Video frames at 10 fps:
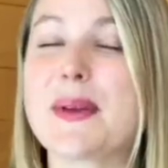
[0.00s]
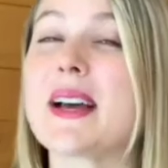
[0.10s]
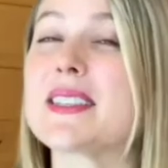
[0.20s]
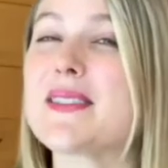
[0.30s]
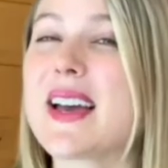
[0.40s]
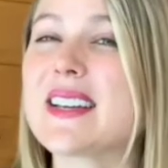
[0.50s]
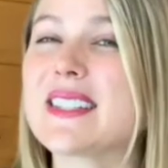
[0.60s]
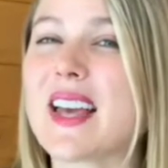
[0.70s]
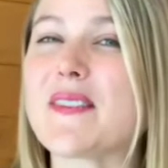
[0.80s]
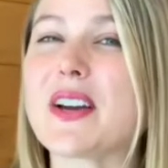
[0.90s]
Because of that,
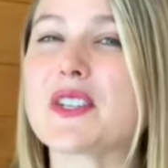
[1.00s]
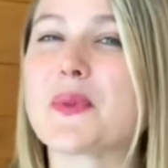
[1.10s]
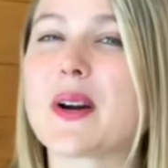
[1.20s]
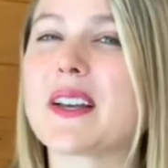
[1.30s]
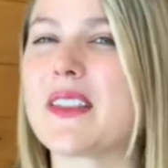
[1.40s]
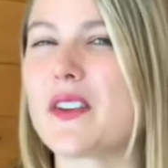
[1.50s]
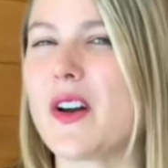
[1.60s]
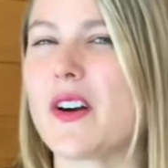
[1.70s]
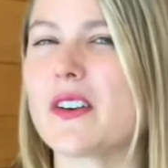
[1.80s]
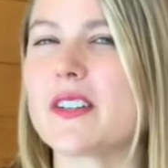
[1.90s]
I've got to work a little
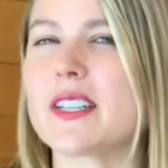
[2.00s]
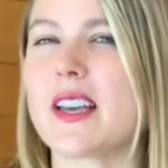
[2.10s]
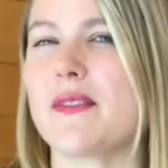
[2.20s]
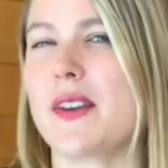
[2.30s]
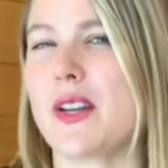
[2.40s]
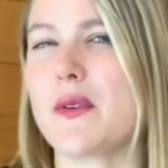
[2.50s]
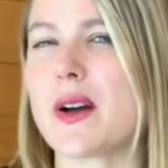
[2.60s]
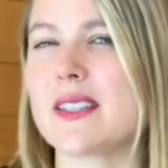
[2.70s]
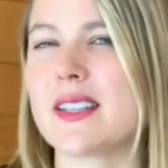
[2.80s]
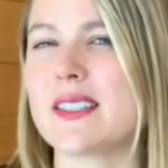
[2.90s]
harder to get video
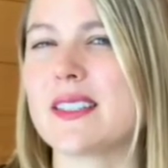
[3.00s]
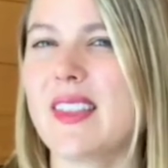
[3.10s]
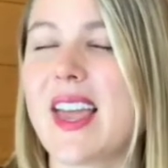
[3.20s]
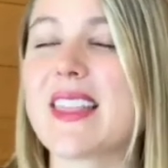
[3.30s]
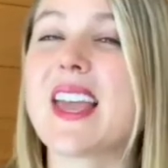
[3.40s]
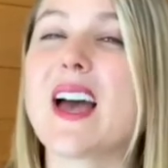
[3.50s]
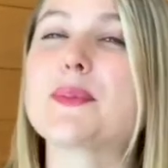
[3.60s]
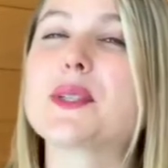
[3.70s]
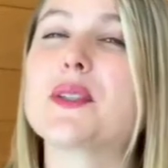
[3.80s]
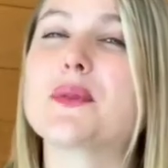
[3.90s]
content, and the
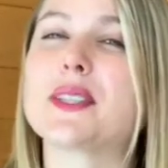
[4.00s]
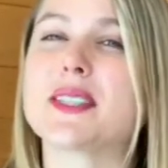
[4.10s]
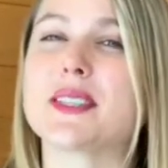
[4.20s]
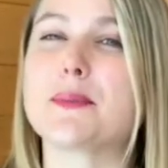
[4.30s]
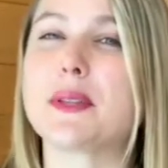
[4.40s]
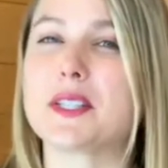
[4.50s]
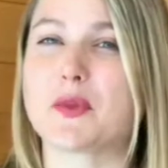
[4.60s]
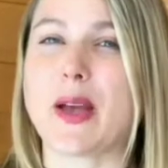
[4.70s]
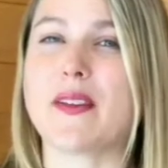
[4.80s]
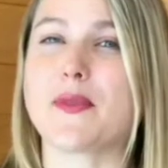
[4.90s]
absolute simplest
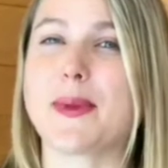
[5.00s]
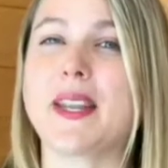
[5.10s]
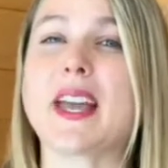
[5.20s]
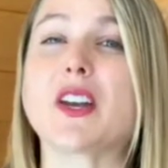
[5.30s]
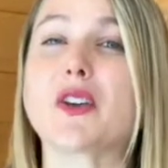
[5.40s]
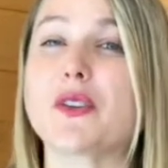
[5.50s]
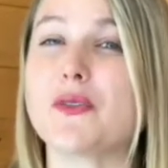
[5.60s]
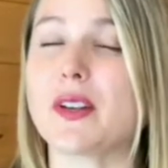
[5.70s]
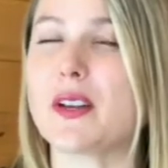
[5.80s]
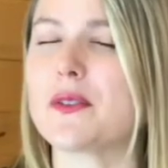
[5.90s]
way for me to get good
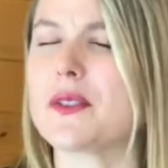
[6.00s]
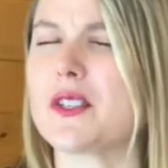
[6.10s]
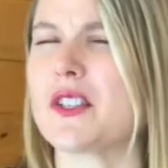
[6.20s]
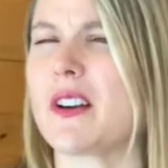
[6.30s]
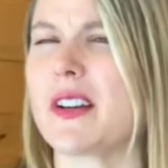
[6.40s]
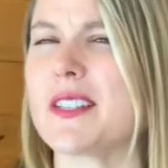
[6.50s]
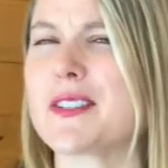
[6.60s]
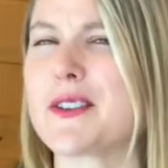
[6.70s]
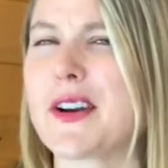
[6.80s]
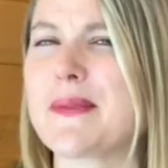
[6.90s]
videos to share on
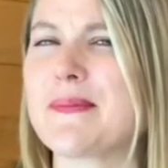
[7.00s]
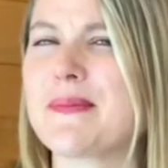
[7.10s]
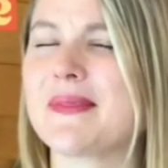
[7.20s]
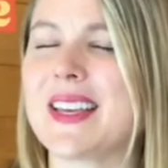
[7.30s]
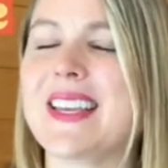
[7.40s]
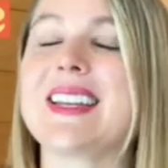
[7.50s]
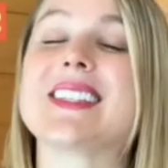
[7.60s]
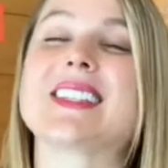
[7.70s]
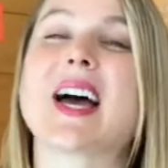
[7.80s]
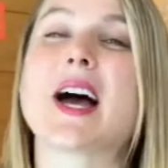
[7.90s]
Instagram, it
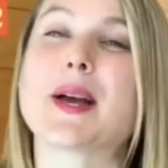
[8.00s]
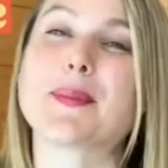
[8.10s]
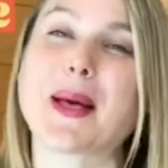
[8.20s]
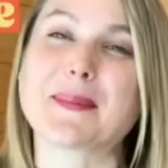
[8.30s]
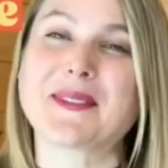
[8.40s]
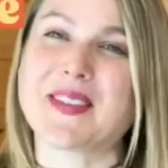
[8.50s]
is time-lapse